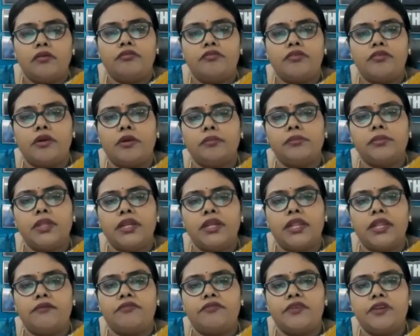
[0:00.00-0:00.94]
from the
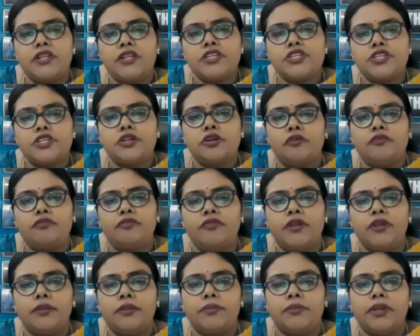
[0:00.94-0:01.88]
definition of
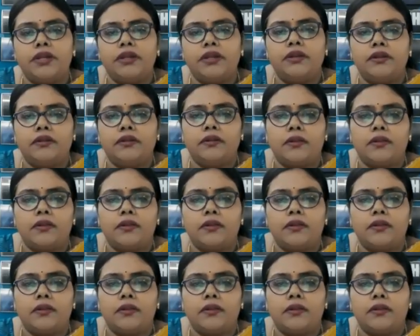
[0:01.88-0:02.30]
limit,